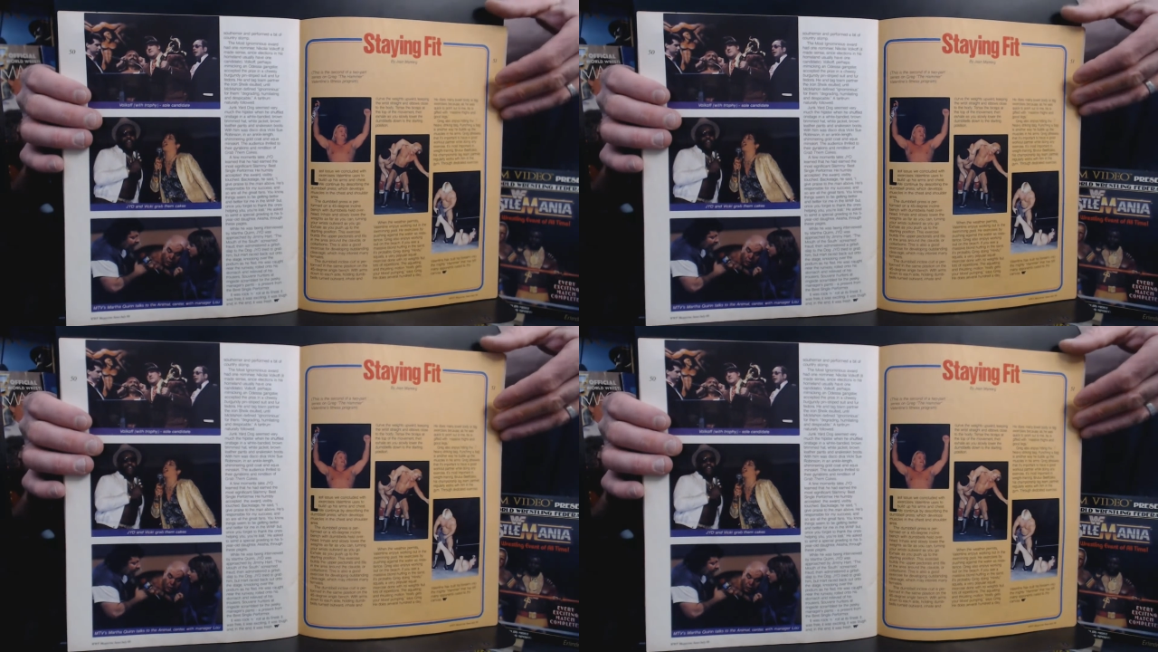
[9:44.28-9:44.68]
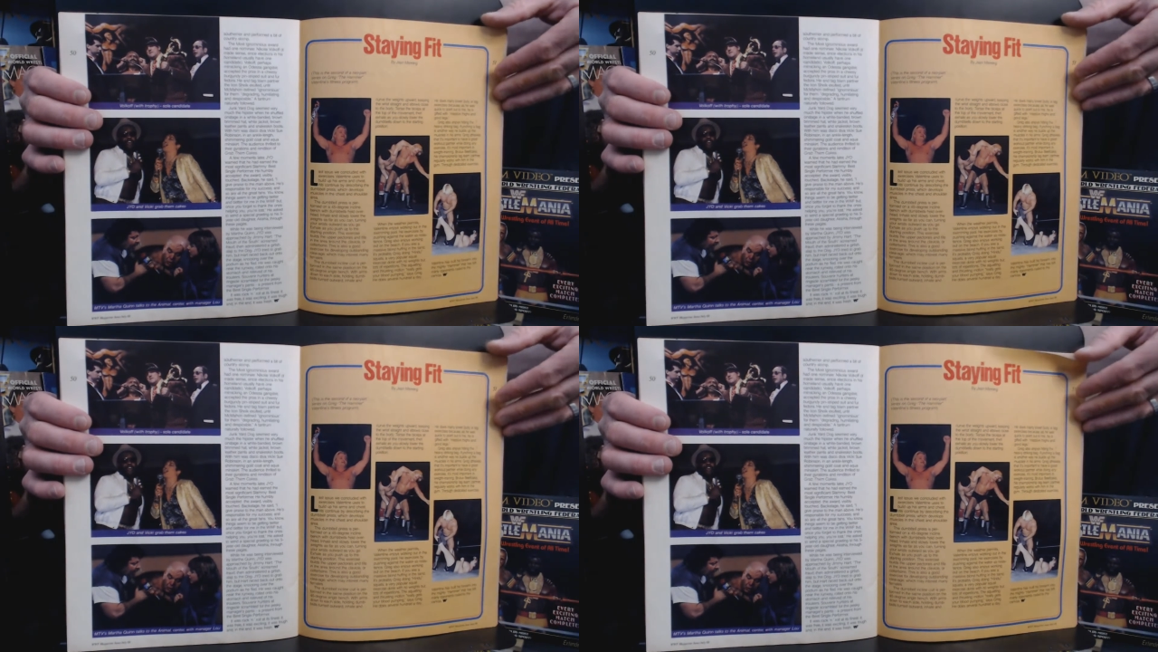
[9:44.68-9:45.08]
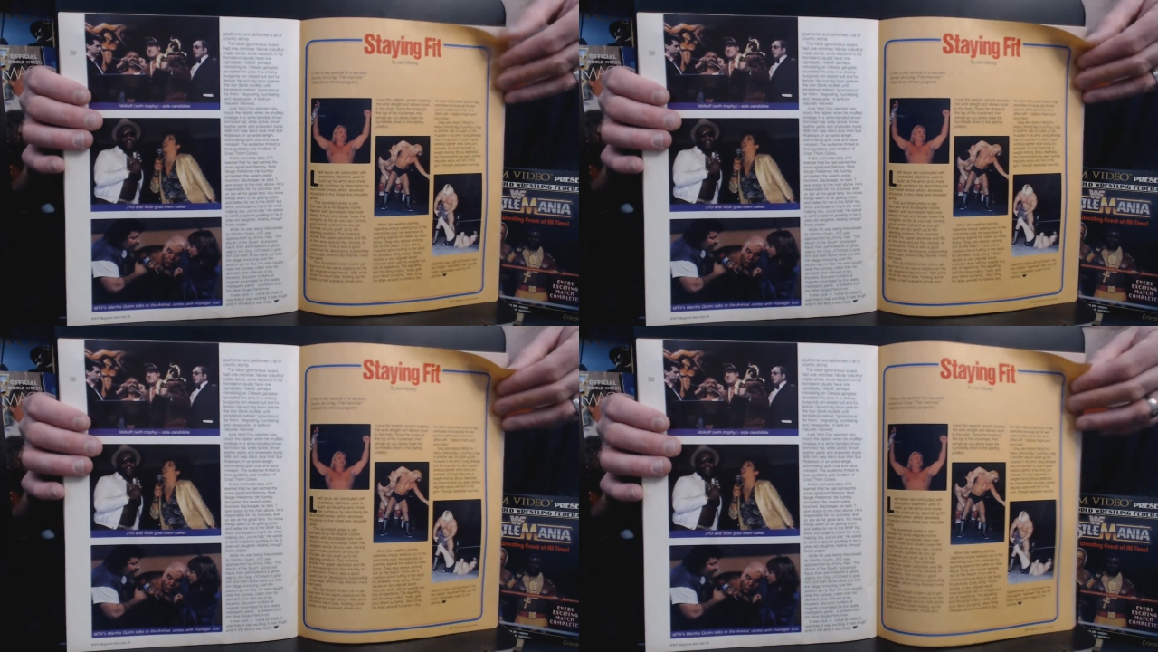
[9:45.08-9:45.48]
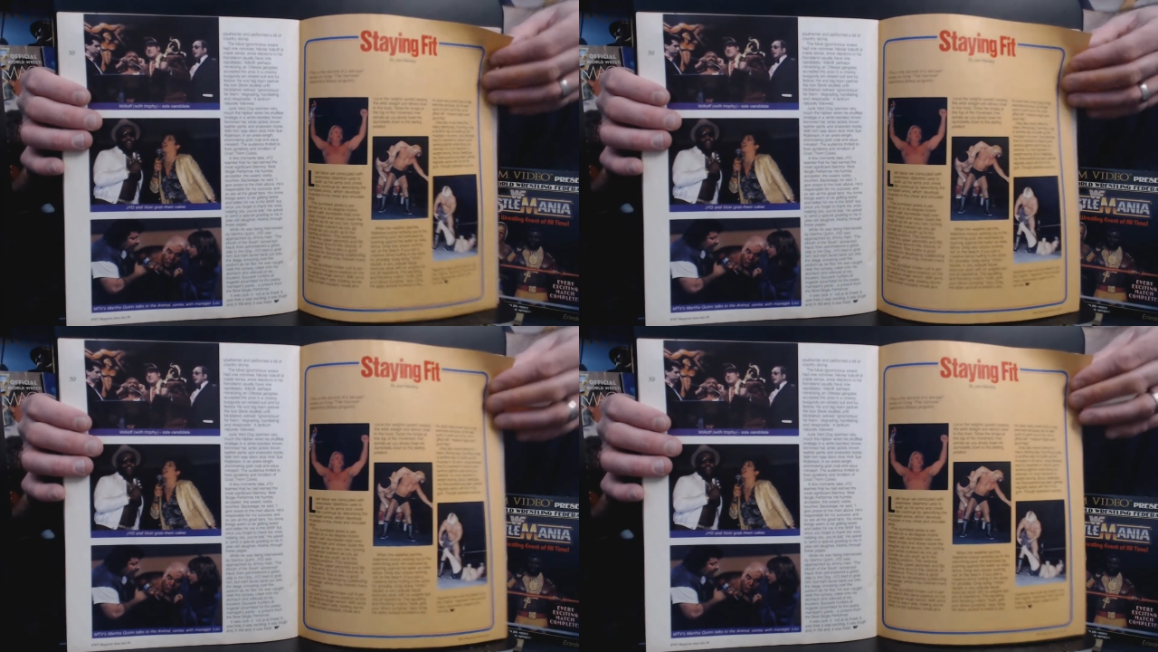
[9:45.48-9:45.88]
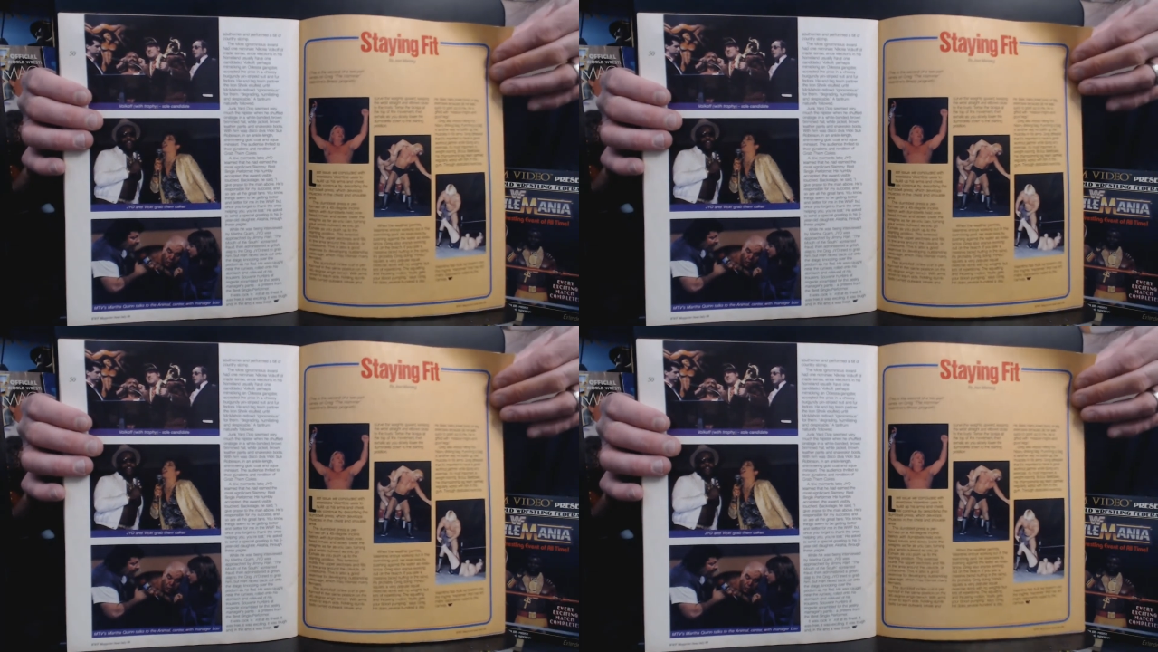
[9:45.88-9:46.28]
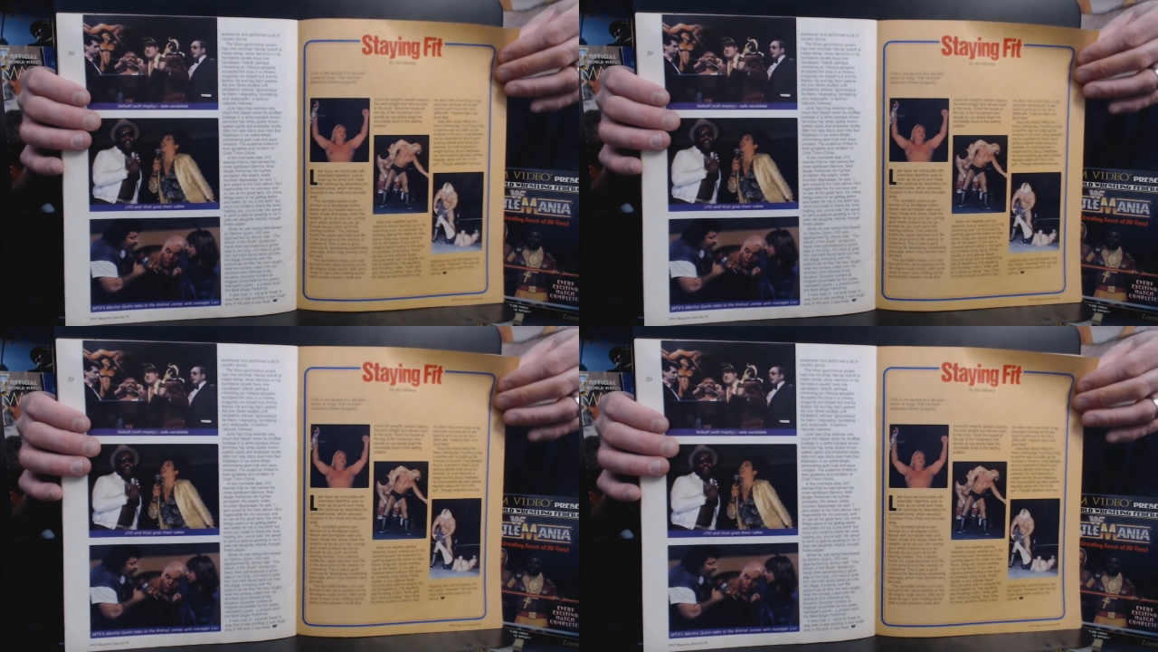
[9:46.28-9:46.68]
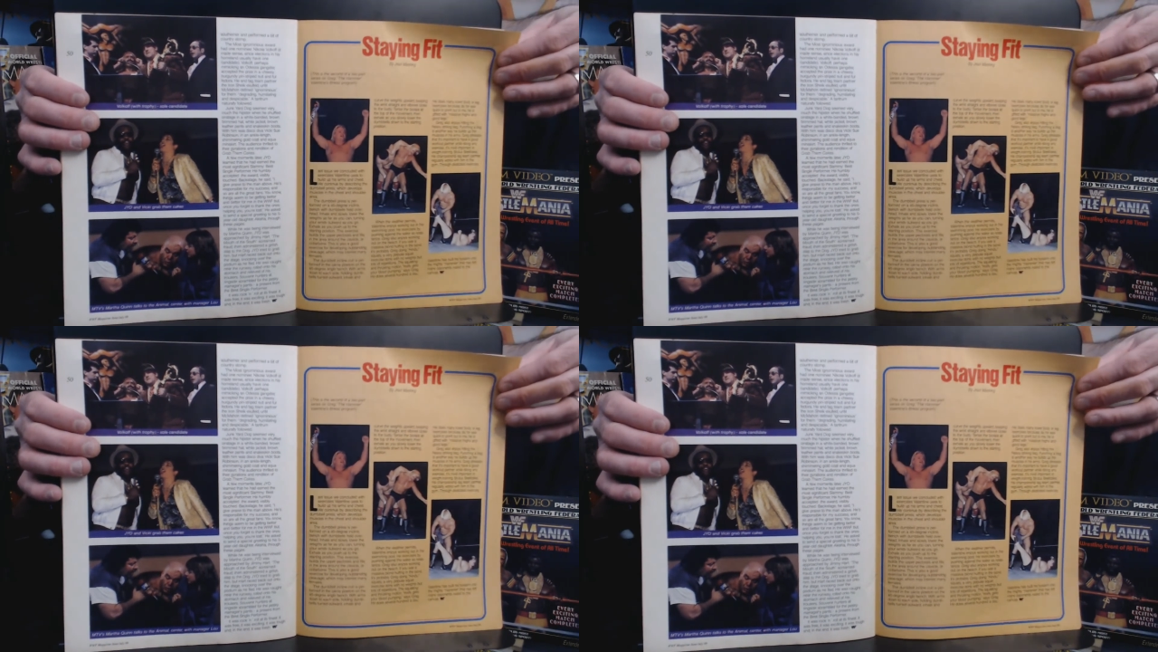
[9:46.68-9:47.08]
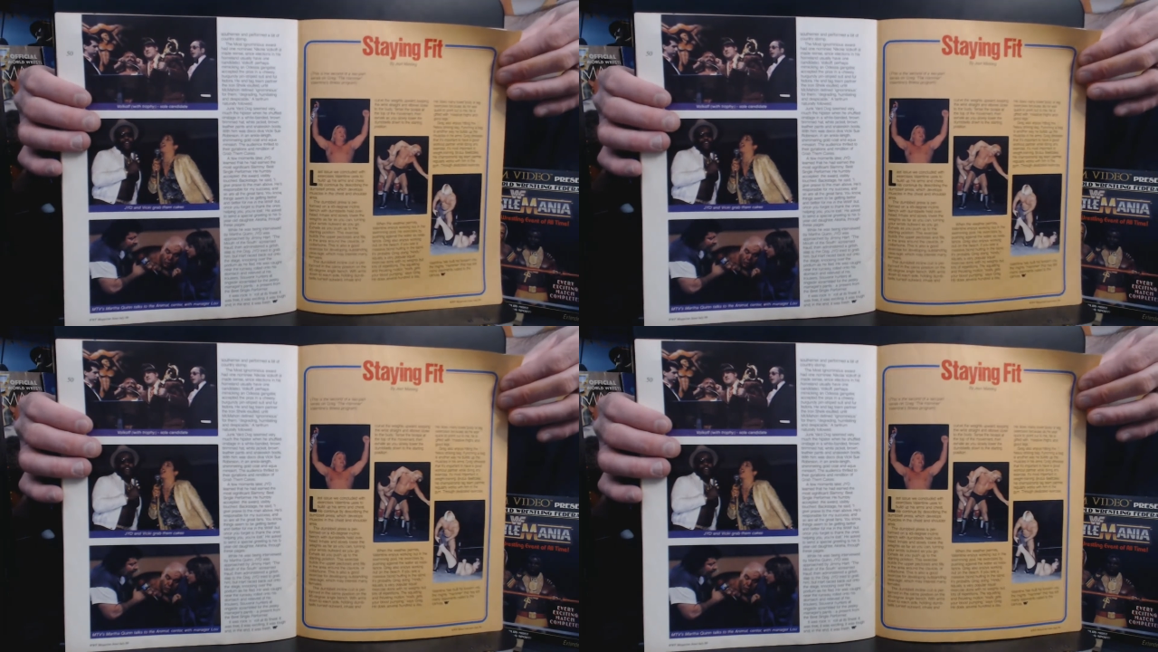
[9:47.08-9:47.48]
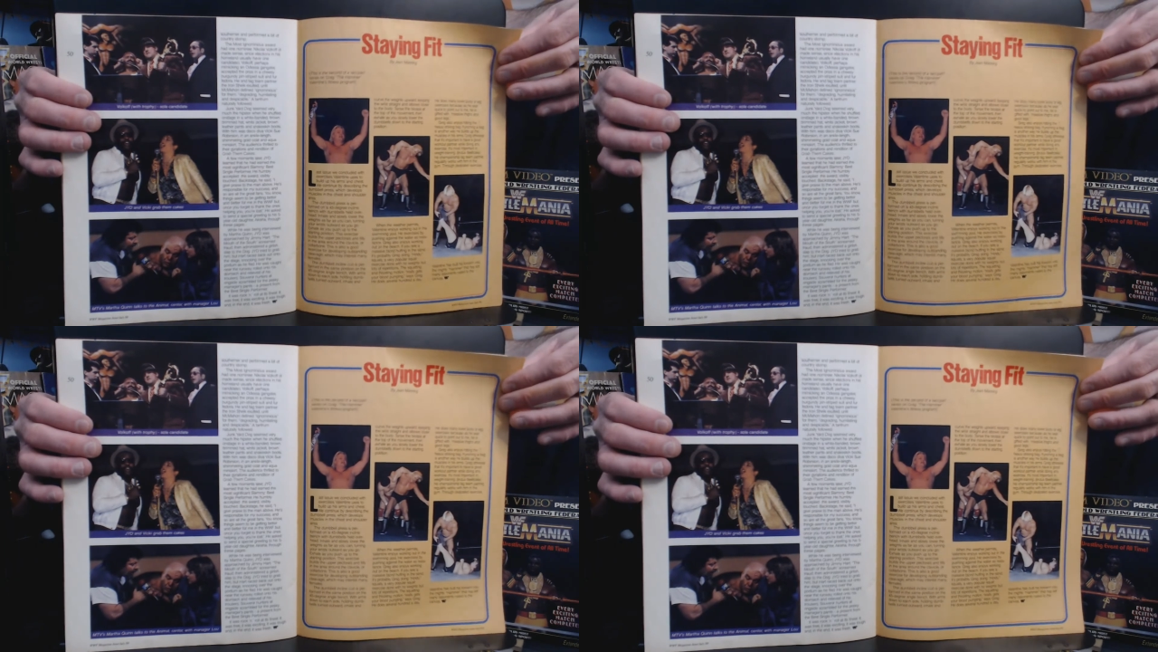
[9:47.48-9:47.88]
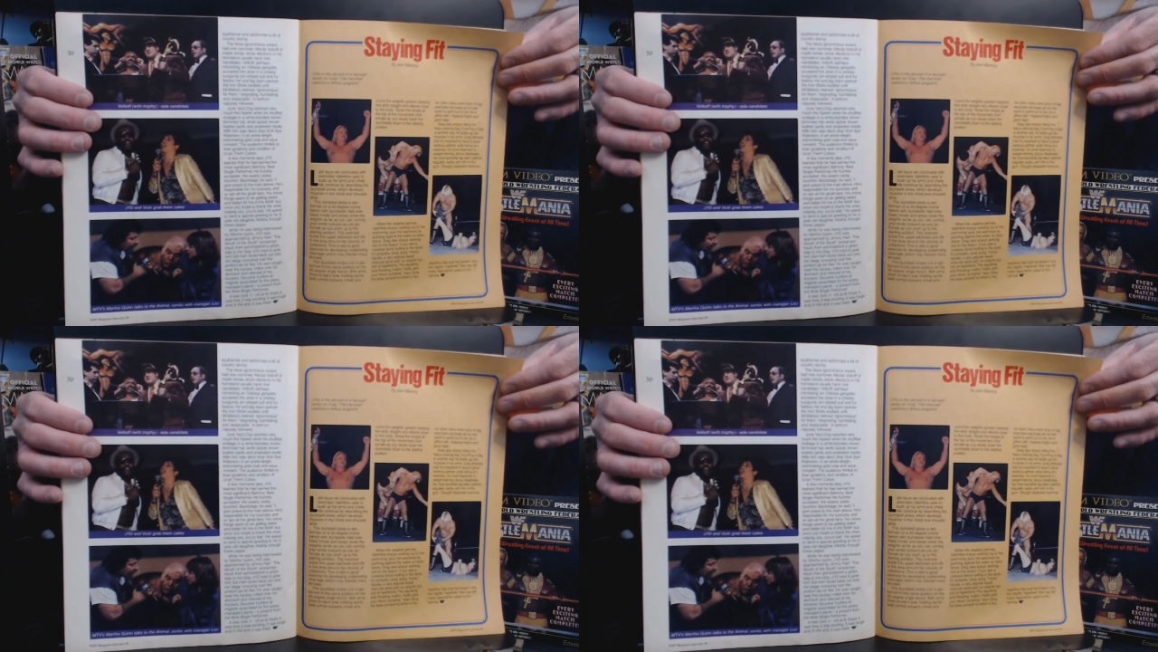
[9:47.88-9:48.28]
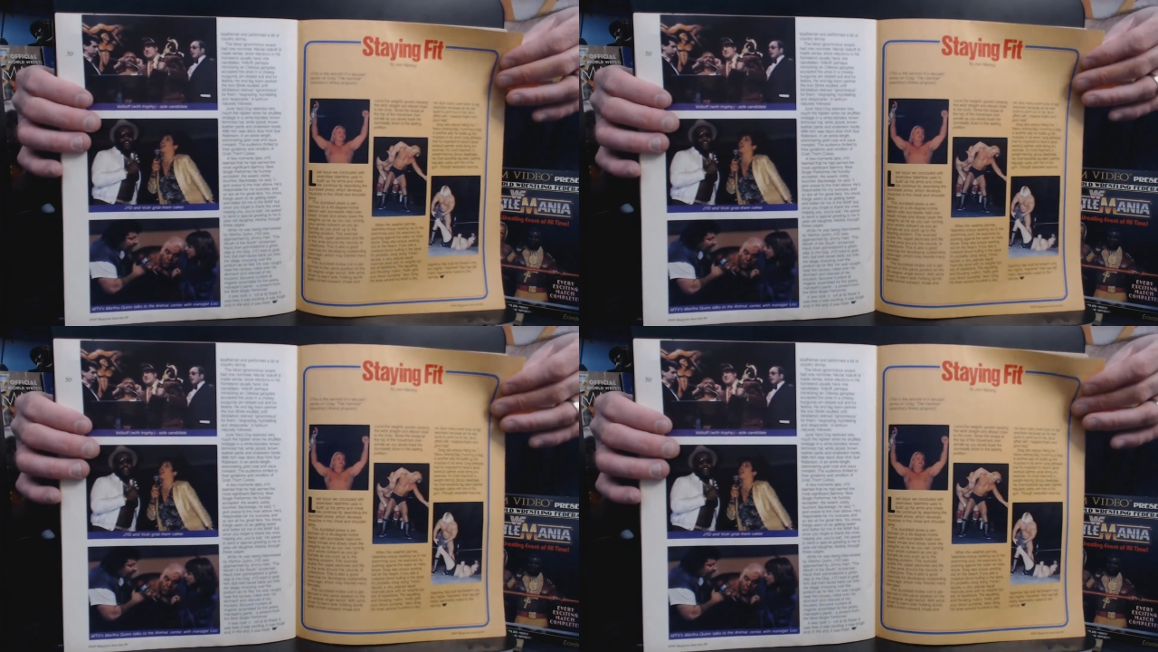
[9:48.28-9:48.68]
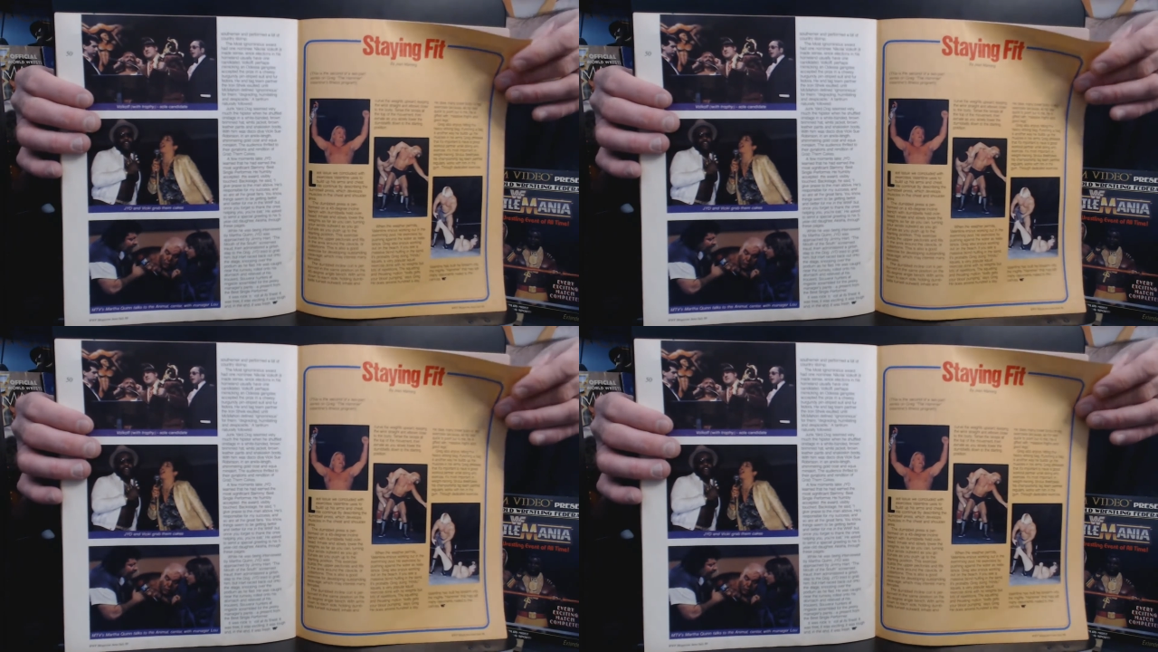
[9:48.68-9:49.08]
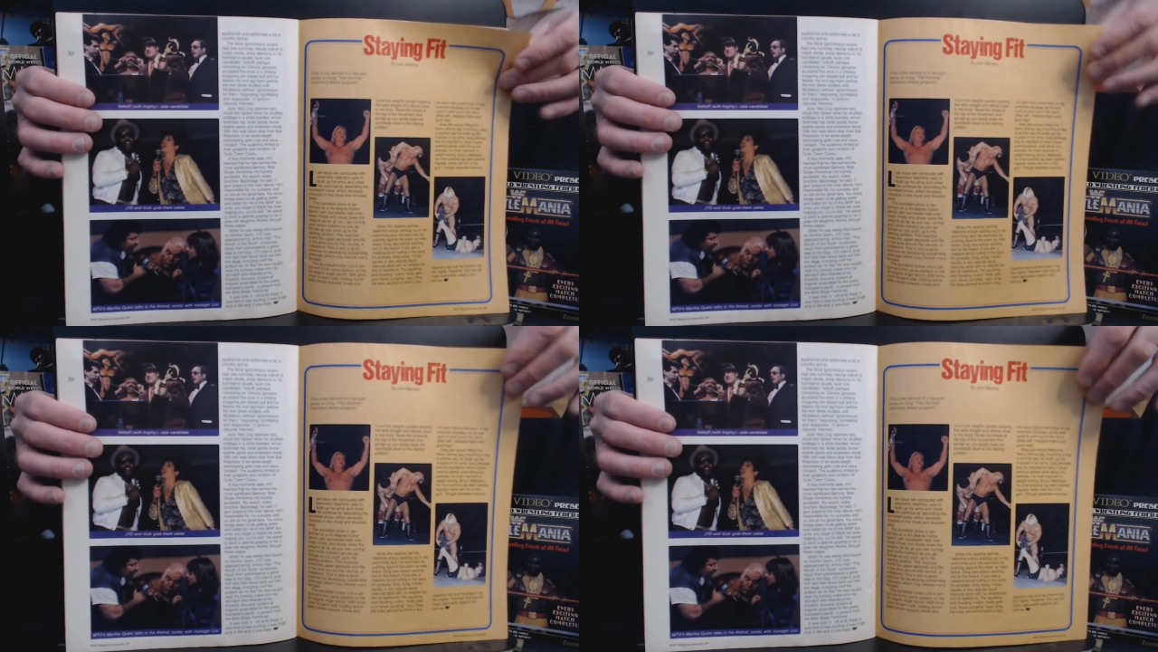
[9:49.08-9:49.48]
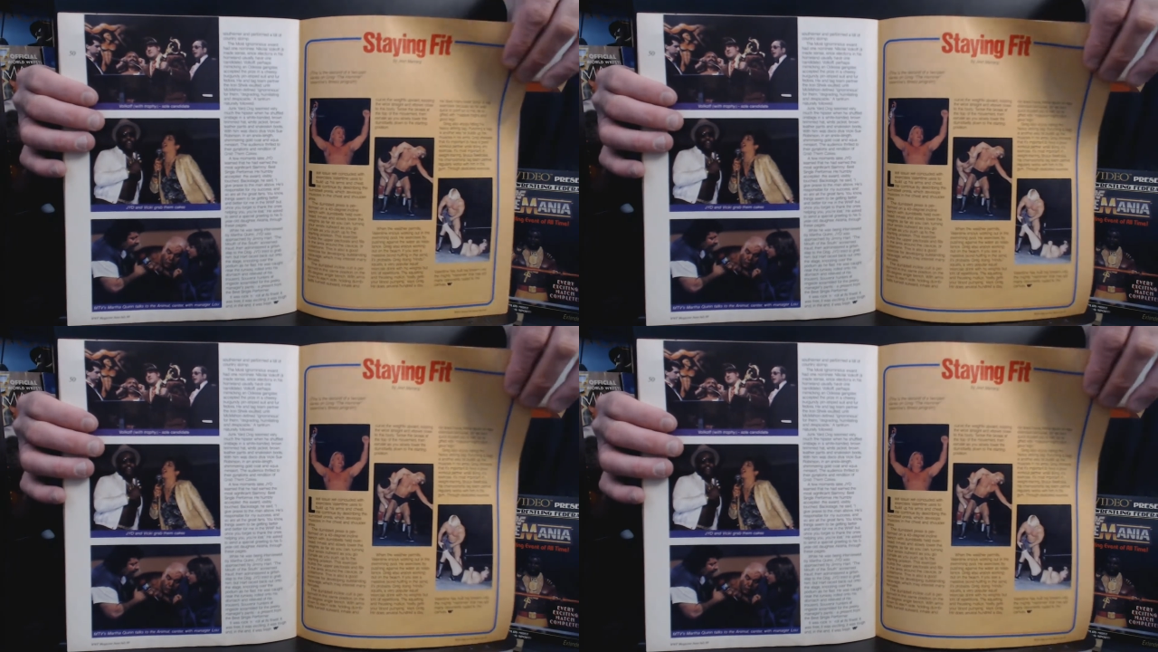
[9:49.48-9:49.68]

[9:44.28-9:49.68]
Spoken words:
(no speaker visible)